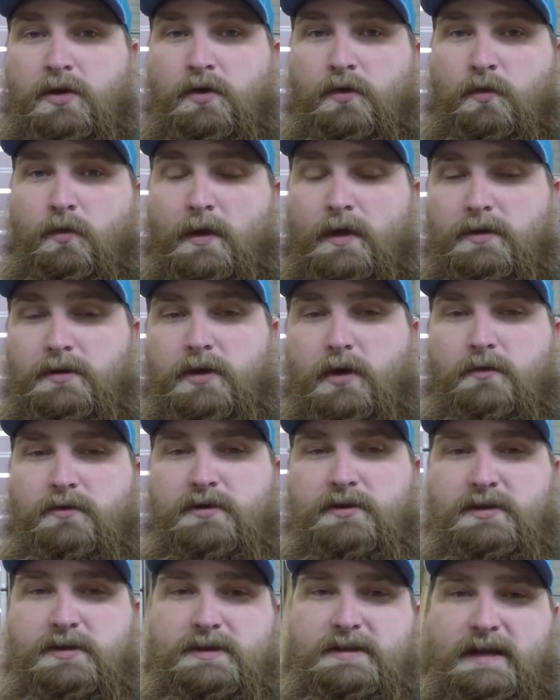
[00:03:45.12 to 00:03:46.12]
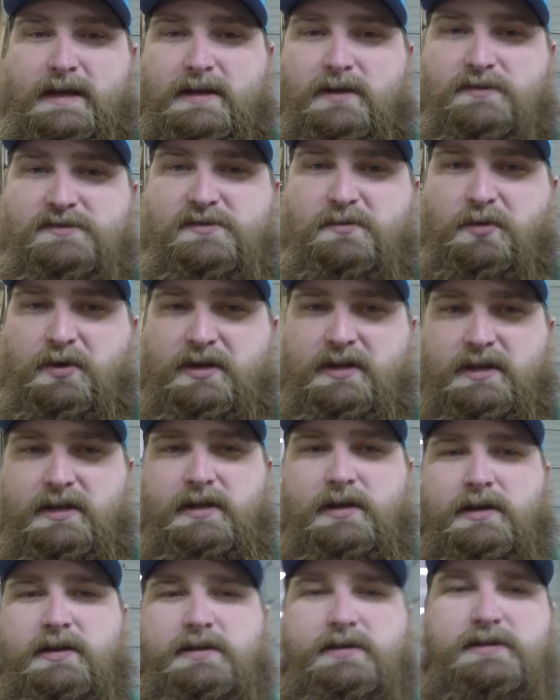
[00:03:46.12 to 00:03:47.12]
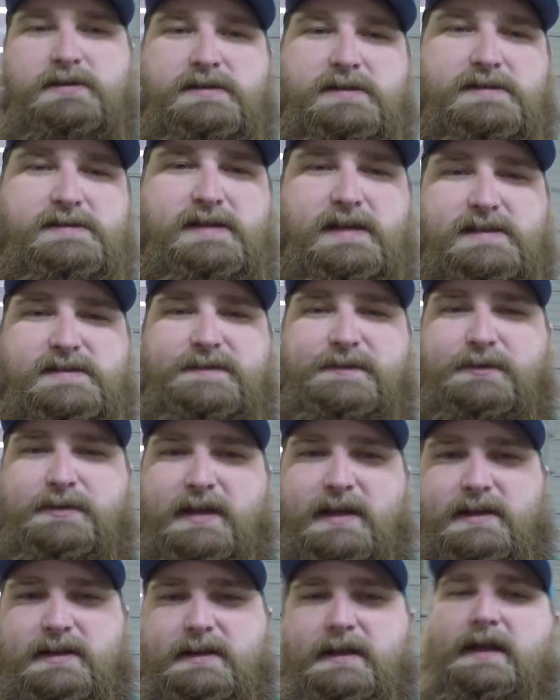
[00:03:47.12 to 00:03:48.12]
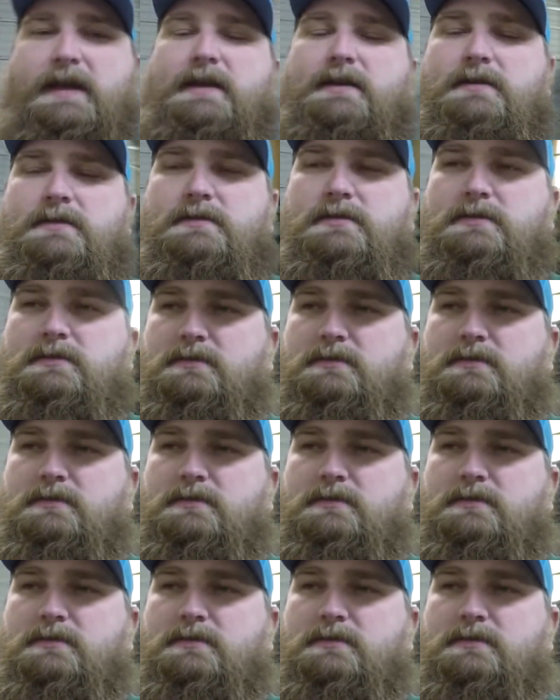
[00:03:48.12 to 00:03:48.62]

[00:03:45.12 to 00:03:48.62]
Well, going to the dyno was a pretty successful day today.